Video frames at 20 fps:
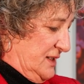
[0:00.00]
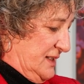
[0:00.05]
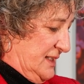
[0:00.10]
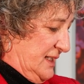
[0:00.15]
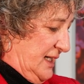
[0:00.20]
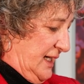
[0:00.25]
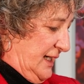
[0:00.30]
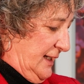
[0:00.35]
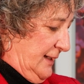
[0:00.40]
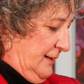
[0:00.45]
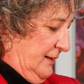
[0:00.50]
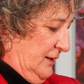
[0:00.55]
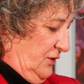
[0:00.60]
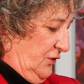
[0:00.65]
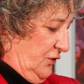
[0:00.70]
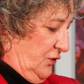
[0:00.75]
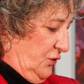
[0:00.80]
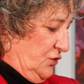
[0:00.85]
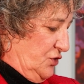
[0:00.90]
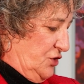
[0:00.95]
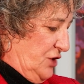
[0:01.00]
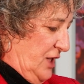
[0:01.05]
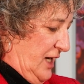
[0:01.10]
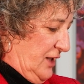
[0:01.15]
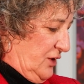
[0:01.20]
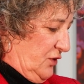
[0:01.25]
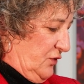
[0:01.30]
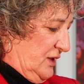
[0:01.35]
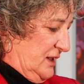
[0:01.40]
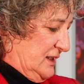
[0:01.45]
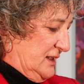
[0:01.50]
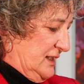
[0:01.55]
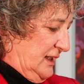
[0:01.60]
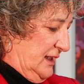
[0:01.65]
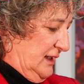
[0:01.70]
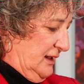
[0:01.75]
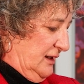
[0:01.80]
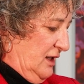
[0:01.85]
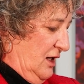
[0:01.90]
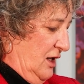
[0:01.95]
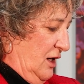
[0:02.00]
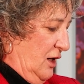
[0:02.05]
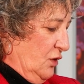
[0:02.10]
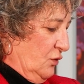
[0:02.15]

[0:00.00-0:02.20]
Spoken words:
to say through chattering teeth.